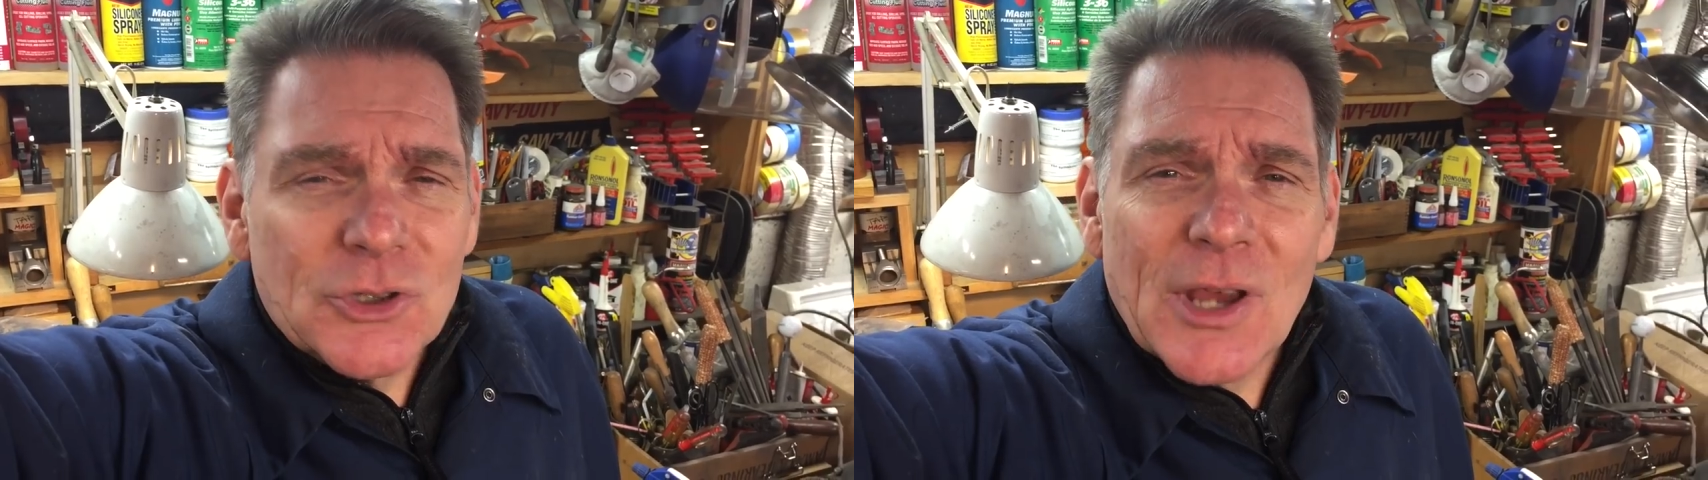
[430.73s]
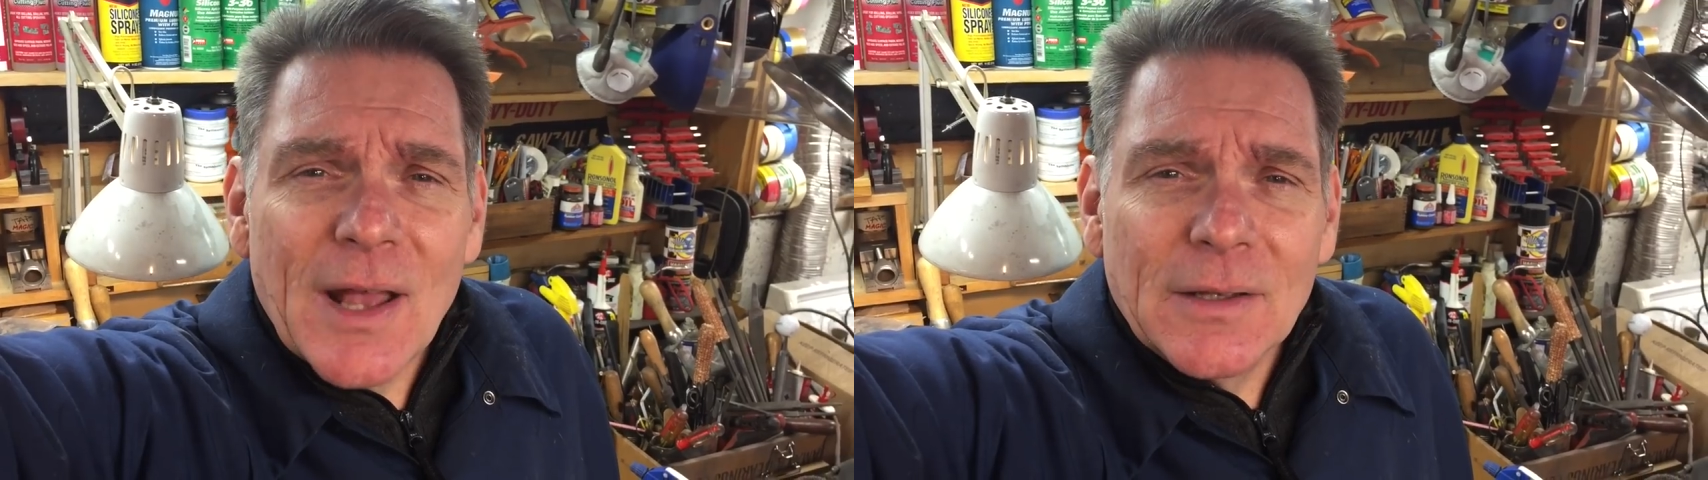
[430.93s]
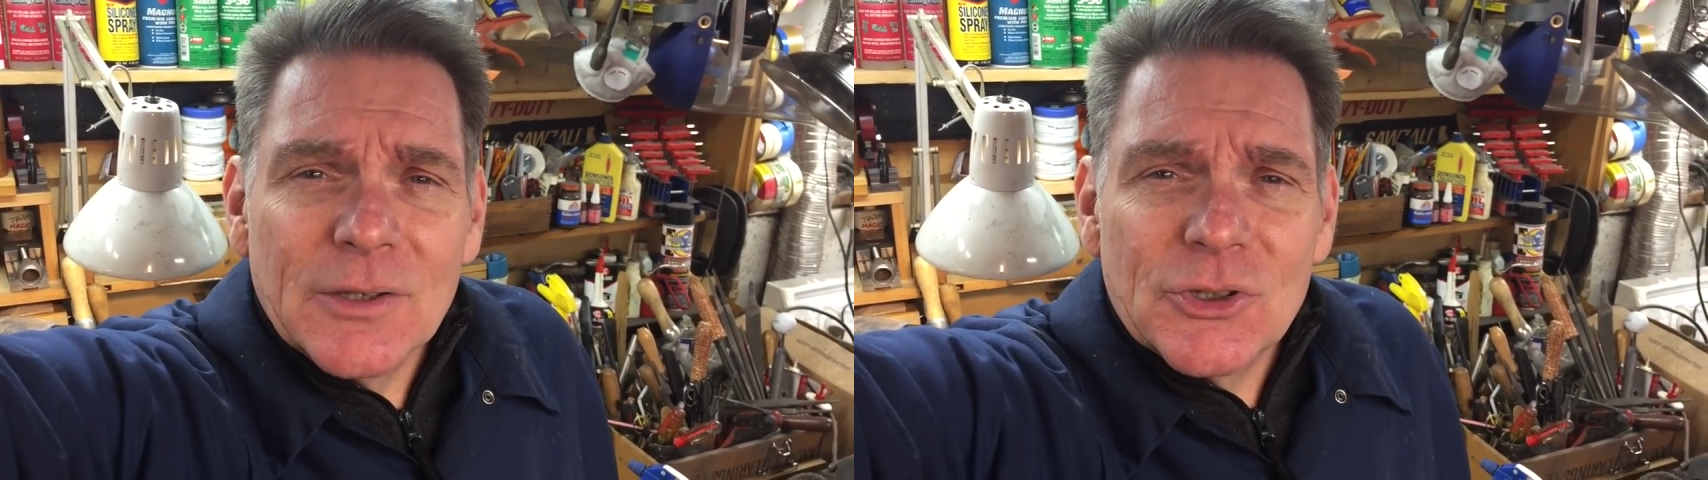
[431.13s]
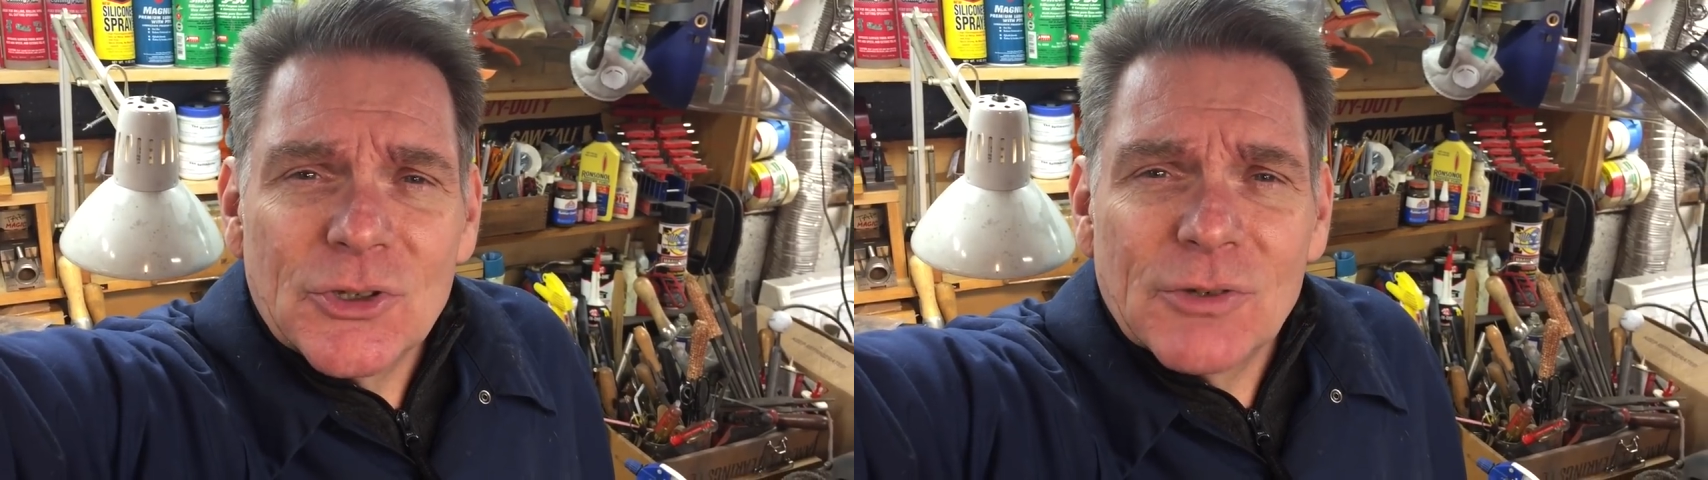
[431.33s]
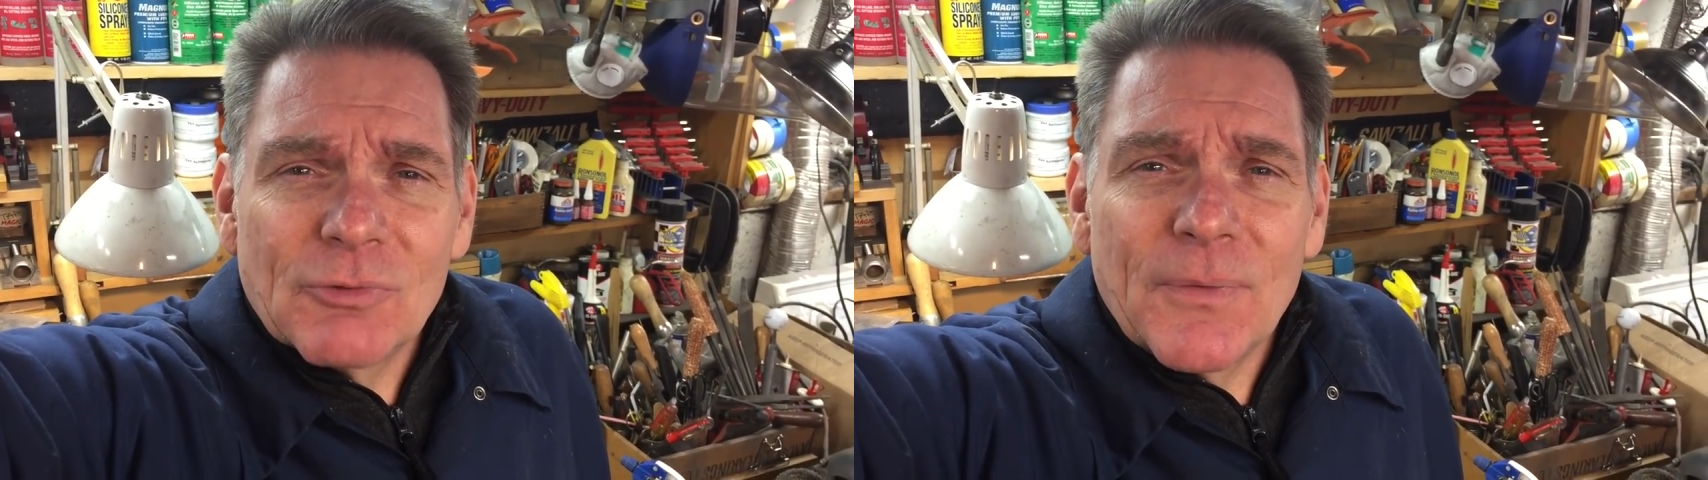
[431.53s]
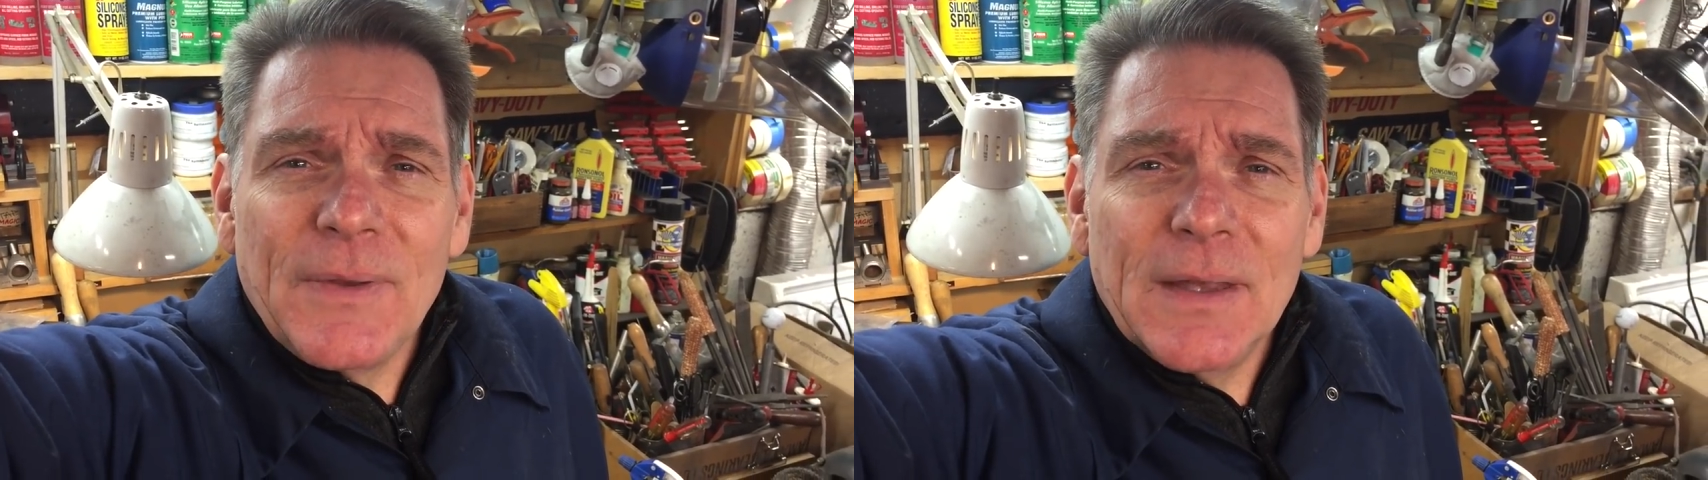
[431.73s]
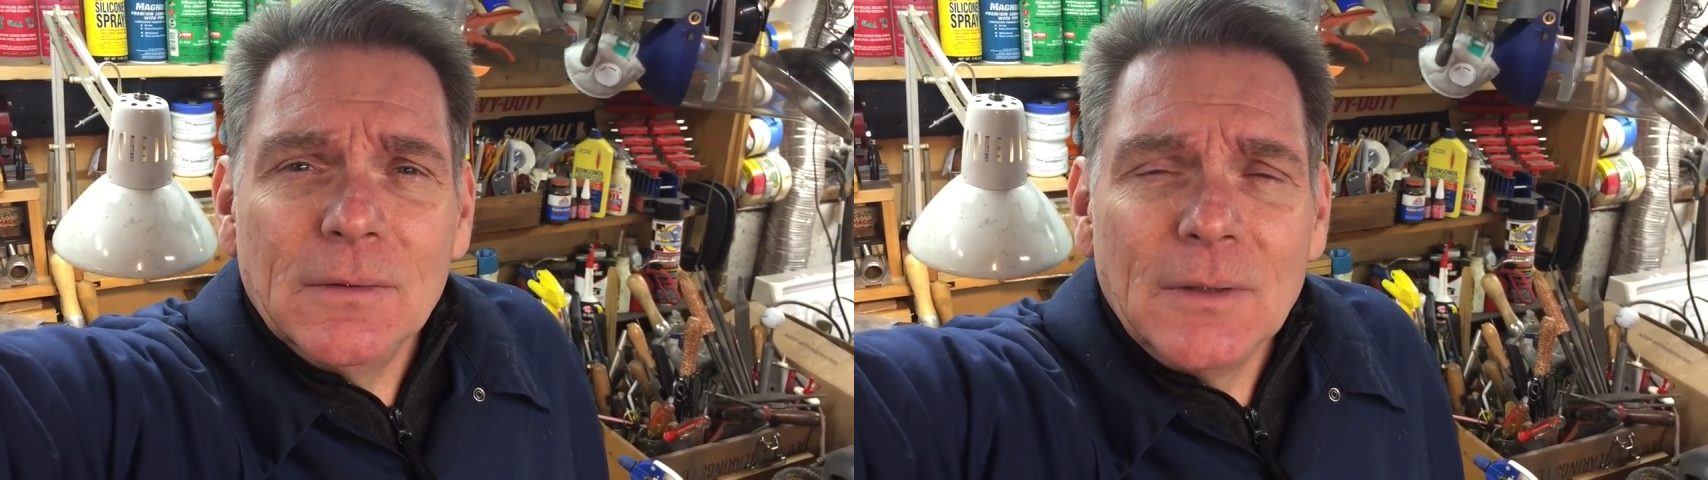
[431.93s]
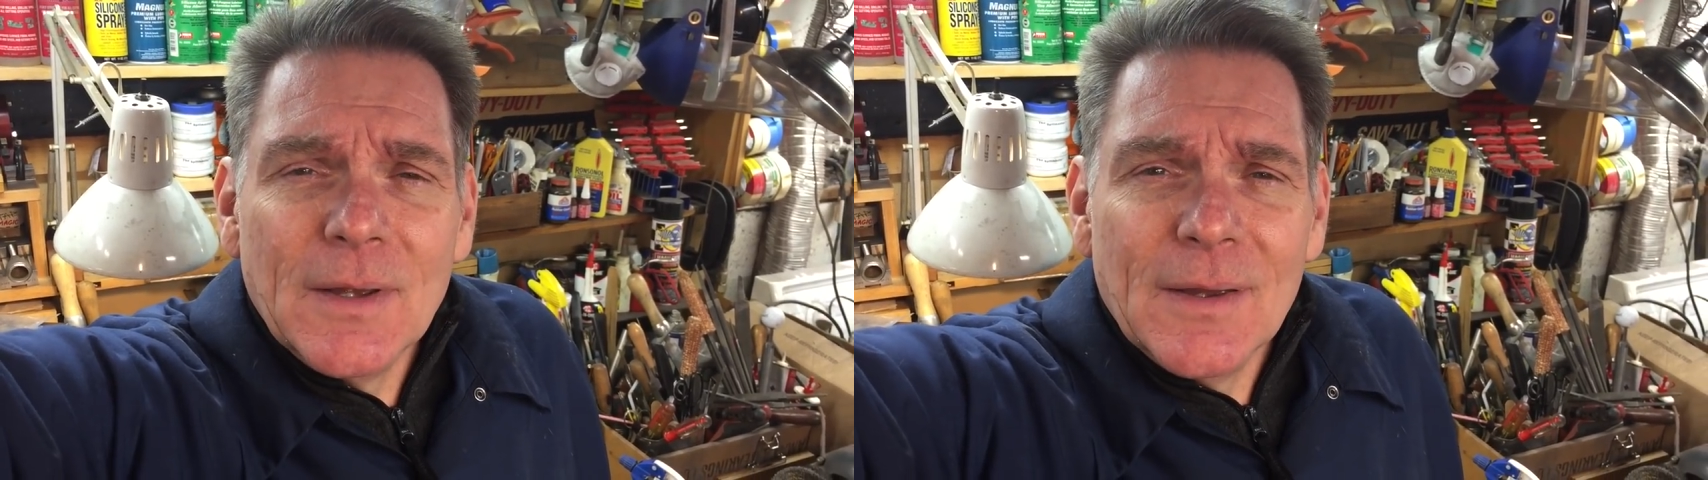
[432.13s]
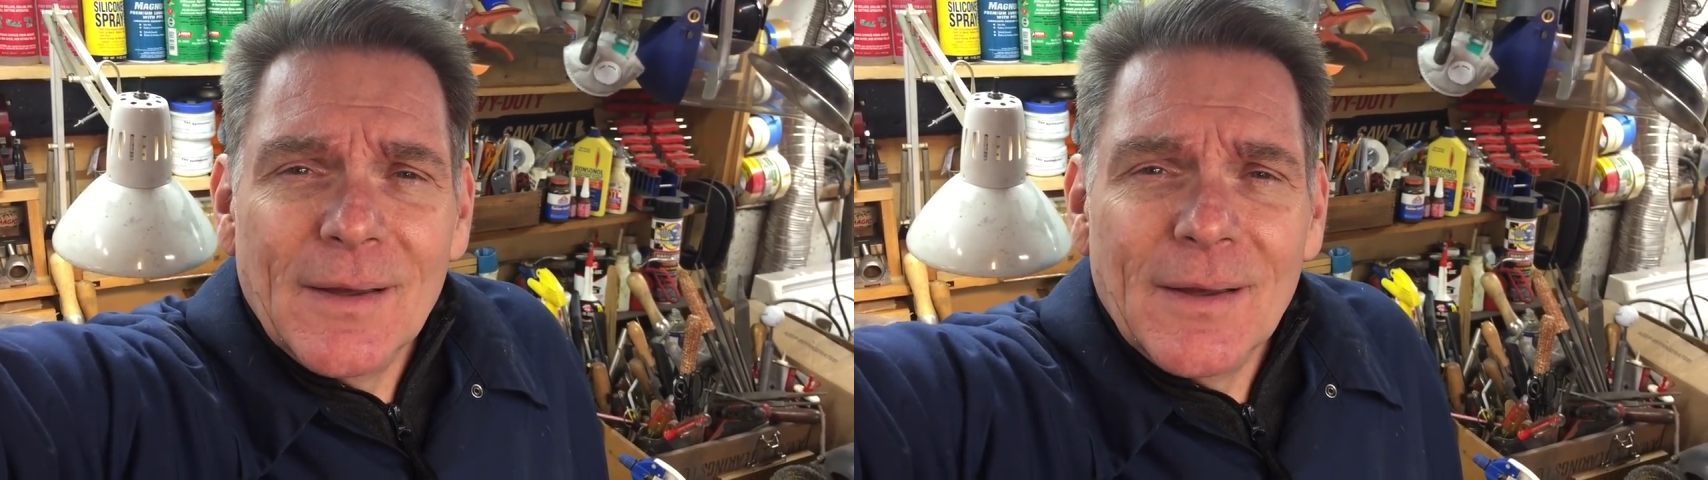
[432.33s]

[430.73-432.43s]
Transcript: challenge reveal